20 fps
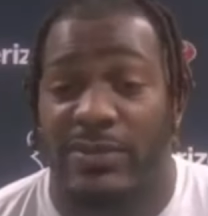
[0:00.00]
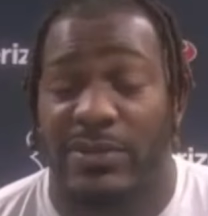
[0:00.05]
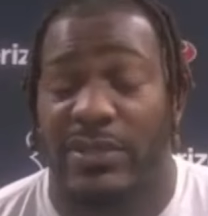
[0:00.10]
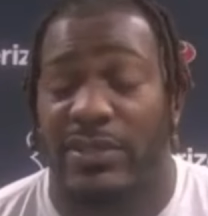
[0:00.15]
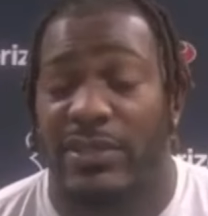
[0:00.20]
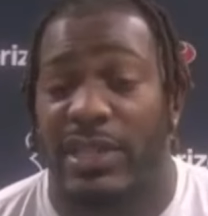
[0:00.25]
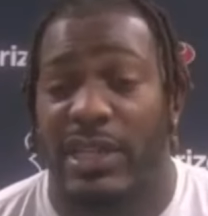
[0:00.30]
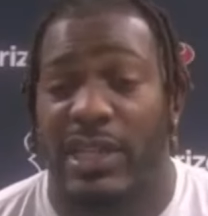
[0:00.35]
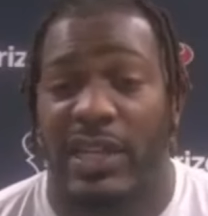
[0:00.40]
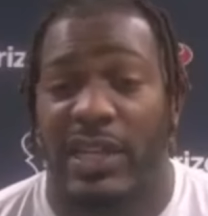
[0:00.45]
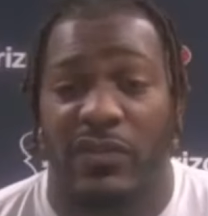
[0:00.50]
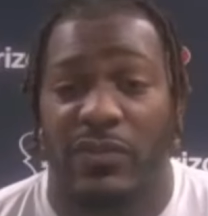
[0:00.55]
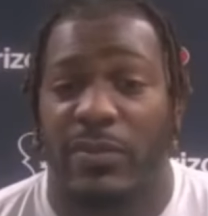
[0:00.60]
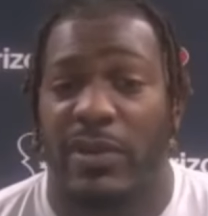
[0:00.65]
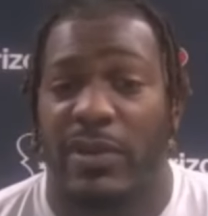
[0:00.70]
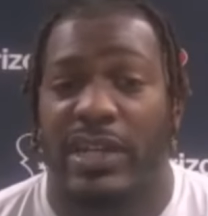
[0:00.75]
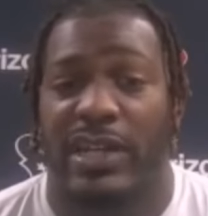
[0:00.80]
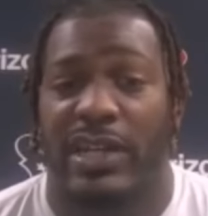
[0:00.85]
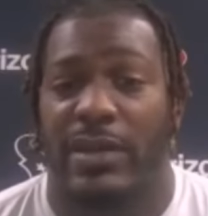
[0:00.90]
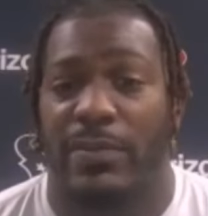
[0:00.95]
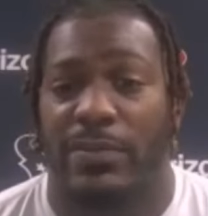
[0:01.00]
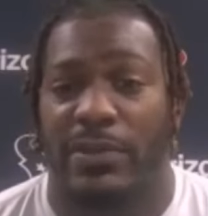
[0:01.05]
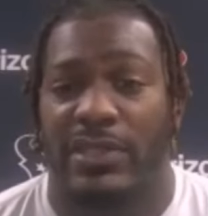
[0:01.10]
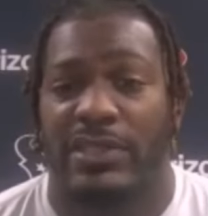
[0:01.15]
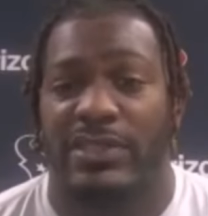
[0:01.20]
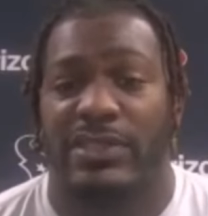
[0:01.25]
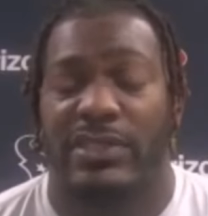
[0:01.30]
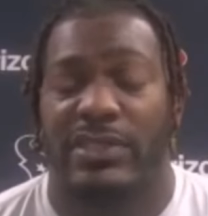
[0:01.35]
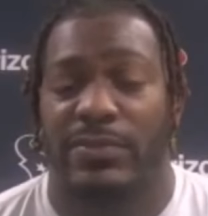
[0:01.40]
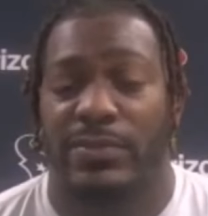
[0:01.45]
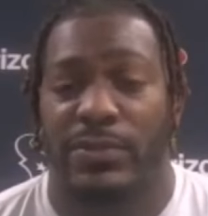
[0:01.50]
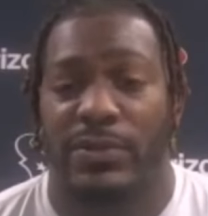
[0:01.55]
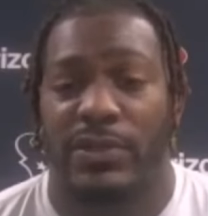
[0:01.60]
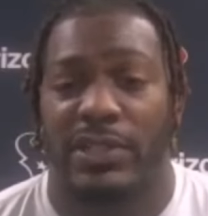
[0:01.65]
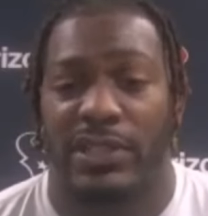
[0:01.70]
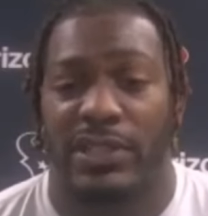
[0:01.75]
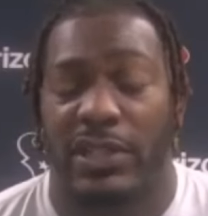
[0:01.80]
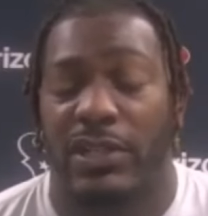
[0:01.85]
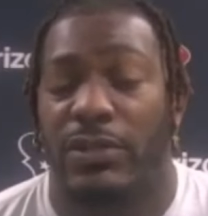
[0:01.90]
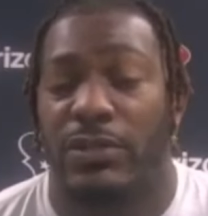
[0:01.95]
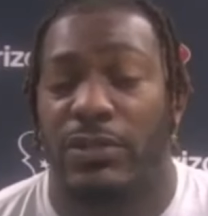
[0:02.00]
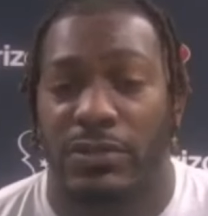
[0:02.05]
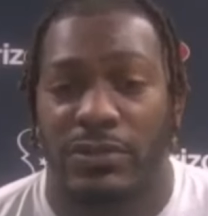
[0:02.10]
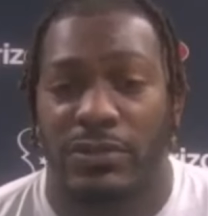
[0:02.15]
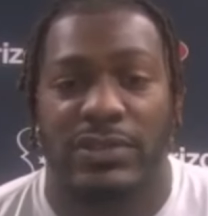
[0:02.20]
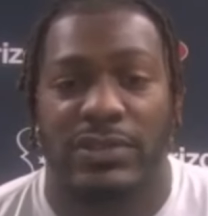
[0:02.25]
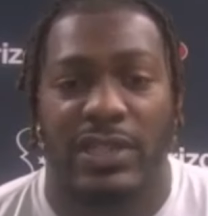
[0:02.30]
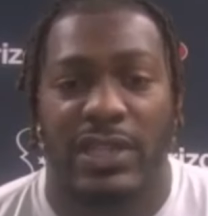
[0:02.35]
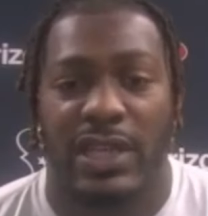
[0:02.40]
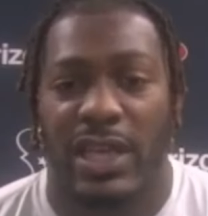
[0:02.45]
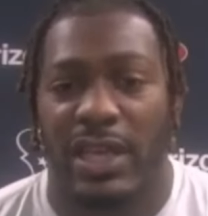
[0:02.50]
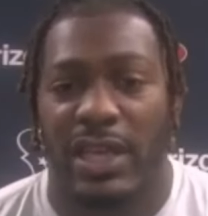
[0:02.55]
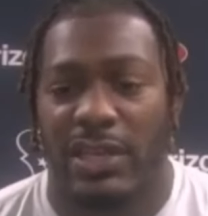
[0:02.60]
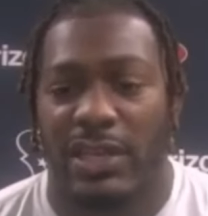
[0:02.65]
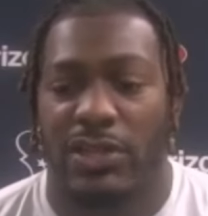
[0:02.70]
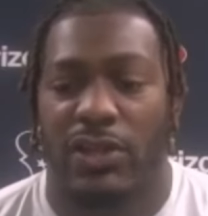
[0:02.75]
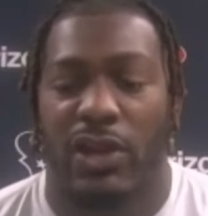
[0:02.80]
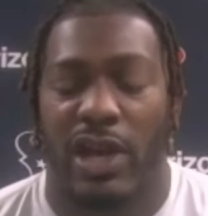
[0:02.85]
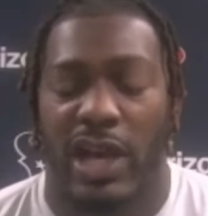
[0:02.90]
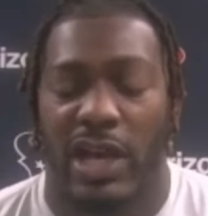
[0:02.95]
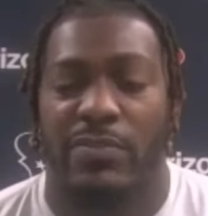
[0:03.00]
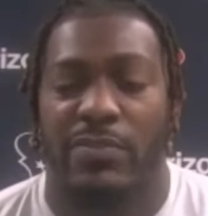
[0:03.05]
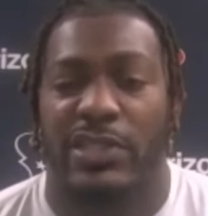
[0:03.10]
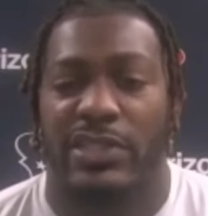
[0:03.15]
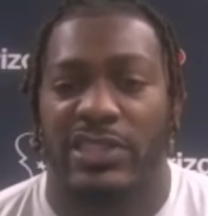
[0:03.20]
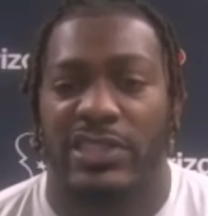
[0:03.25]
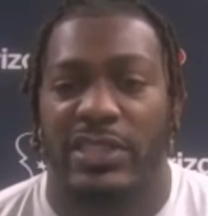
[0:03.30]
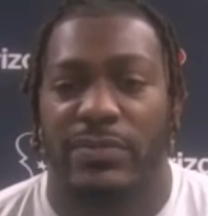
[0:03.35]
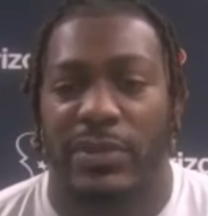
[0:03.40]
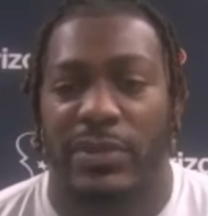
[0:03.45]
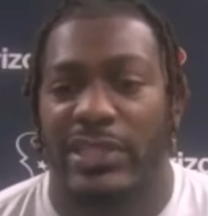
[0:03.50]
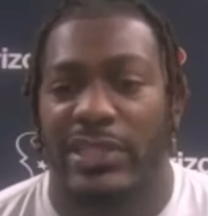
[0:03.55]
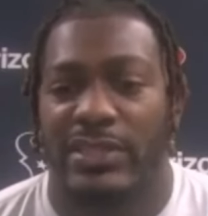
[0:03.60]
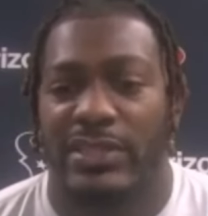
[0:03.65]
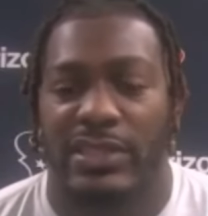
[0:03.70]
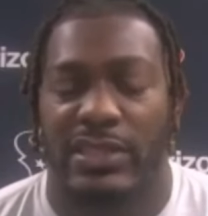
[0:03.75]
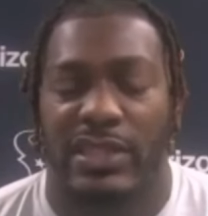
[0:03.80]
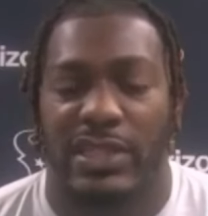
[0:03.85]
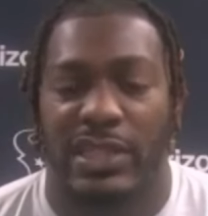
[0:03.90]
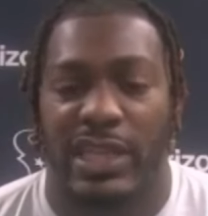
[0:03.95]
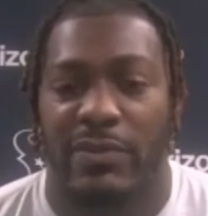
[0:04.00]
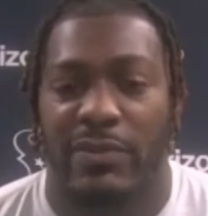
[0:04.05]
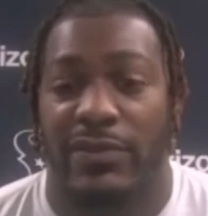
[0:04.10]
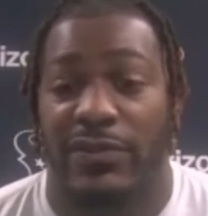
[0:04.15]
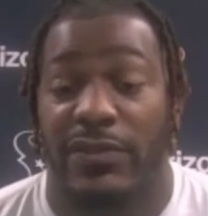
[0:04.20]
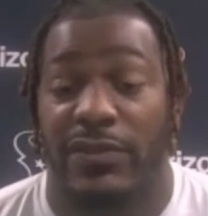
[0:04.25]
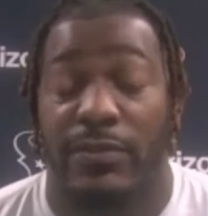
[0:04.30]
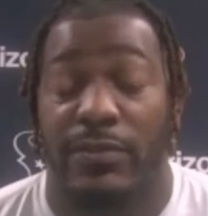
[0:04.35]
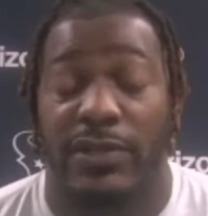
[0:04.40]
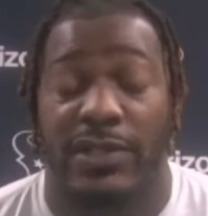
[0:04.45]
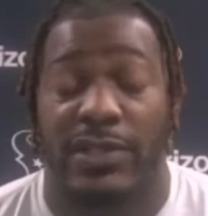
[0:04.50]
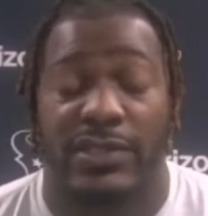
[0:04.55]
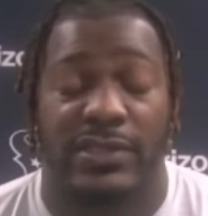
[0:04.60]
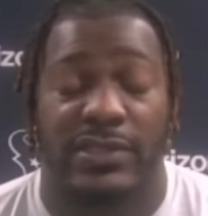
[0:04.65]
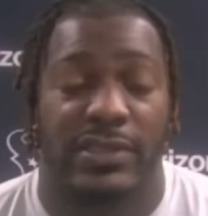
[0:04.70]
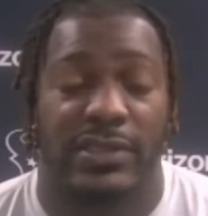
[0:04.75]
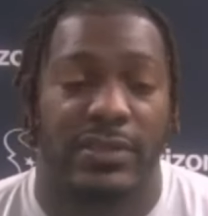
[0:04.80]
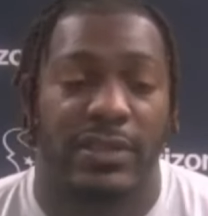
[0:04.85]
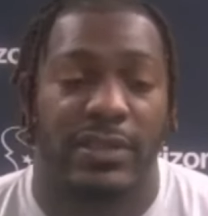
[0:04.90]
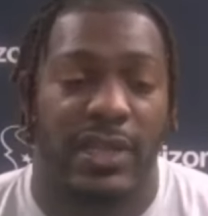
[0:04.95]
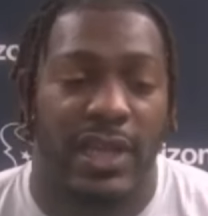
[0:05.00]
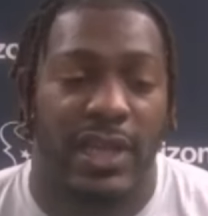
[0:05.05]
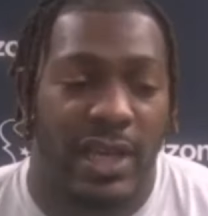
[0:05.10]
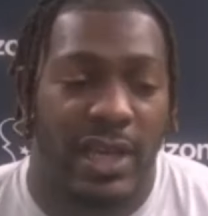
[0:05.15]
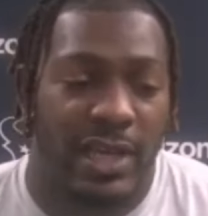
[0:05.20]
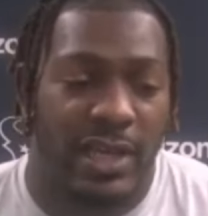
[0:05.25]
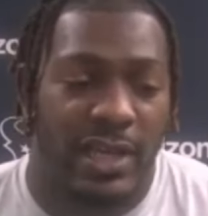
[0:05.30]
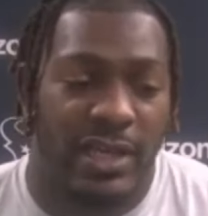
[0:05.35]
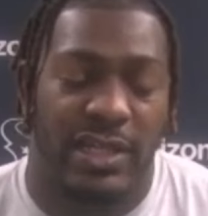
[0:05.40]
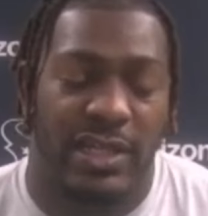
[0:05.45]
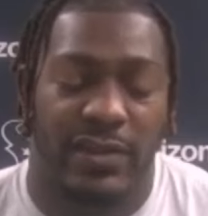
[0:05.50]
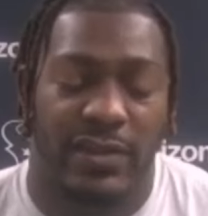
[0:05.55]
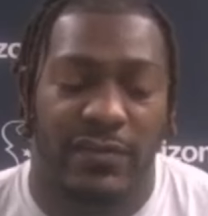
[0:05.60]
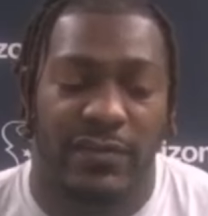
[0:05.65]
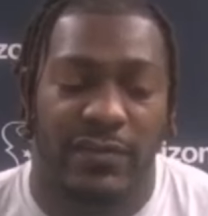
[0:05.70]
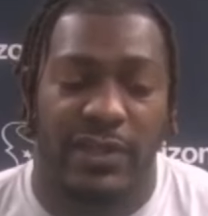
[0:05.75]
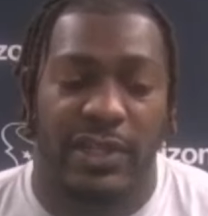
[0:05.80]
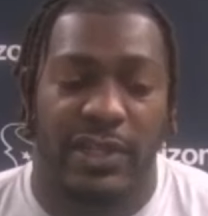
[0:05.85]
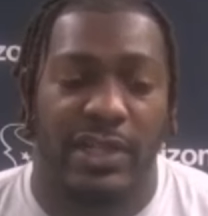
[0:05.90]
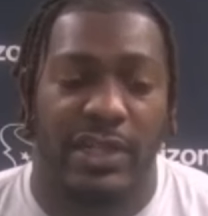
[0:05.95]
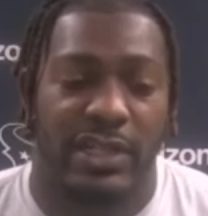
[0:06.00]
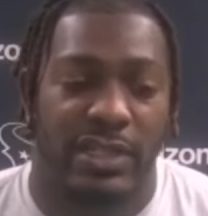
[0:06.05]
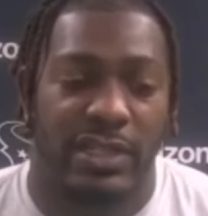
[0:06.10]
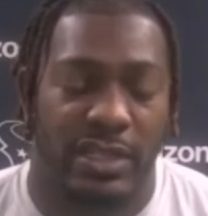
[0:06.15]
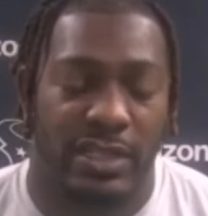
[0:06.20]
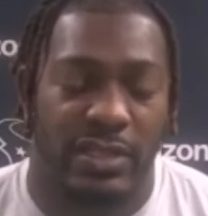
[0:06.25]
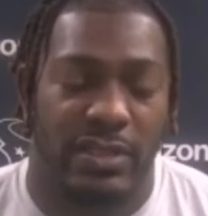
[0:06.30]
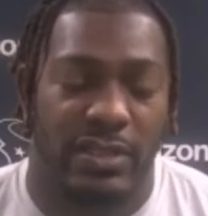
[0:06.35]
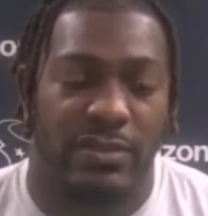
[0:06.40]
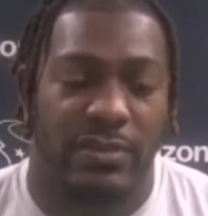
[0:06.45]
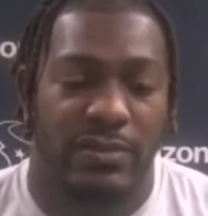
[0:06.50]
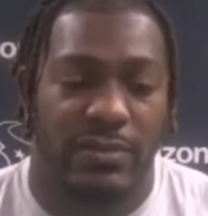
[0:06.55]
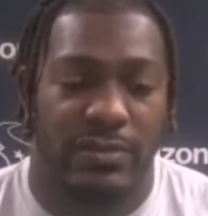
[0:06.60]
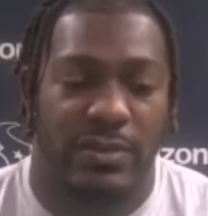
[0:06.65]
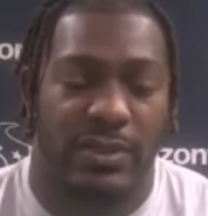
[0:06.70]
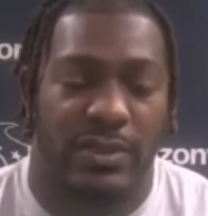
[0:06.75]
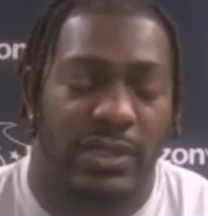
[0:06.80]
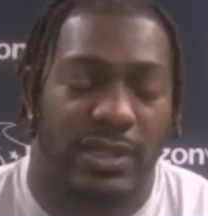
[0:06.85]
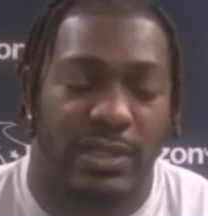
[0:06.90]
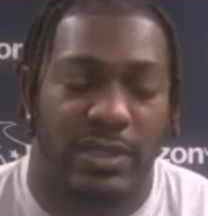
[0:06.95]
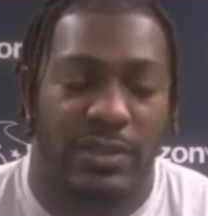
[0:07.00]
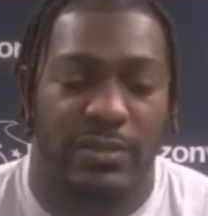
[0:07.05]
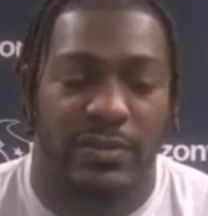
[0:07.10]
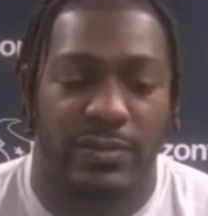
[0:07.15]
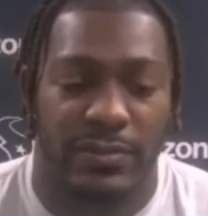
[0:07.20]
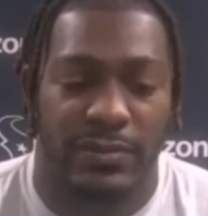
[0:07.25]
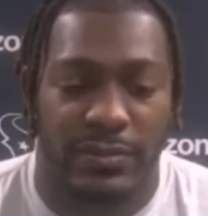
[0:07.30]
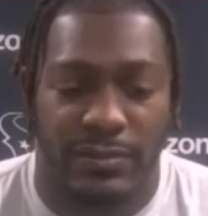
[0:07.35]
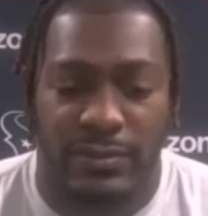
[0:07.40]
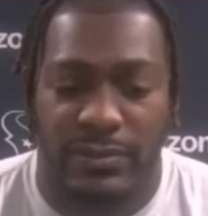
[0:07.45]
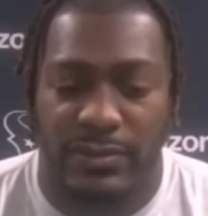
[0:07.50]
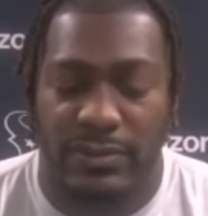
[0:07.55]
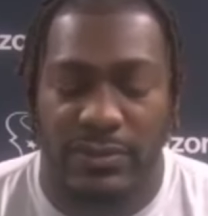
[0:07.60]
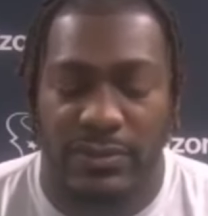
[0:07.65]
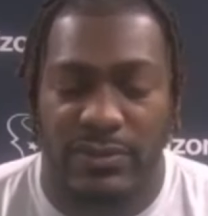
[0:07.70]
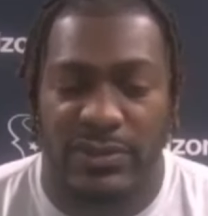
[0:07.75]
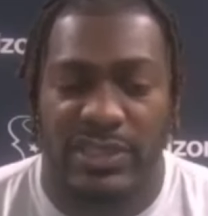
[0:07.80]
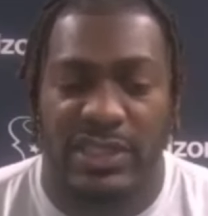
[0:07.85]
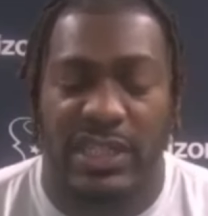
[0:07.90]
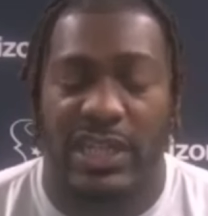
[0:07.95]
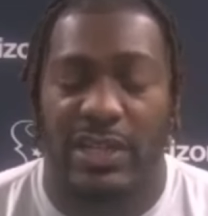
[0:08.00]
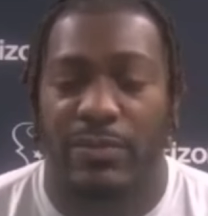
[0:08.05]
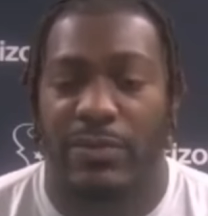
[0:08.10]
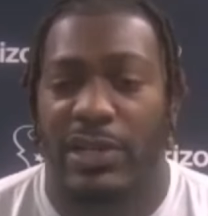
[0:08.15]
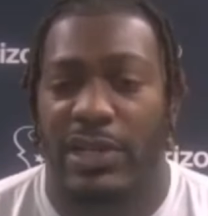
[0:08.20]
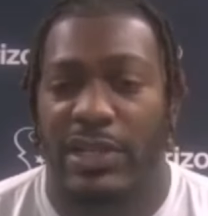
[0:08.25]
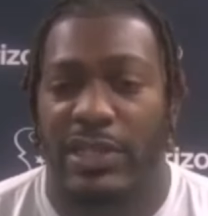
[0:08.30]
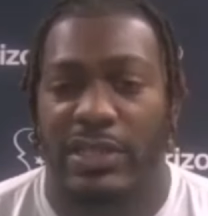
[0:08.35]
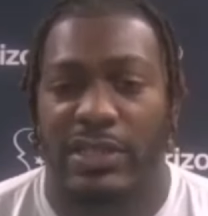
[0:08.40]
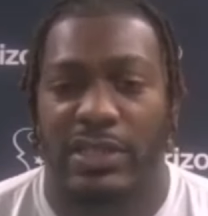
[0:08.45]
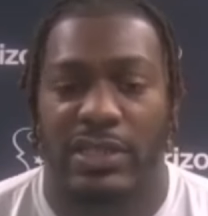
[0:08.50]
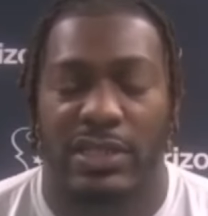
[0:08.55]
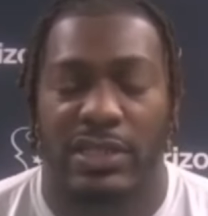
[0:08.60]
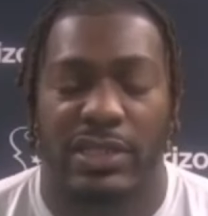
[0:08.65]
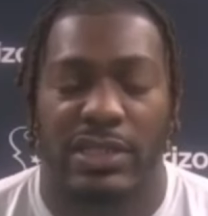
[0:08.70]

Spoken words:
So like everybody that plays this sport knows, you know, how much he meant to the game of football. So very, you know, sad about it.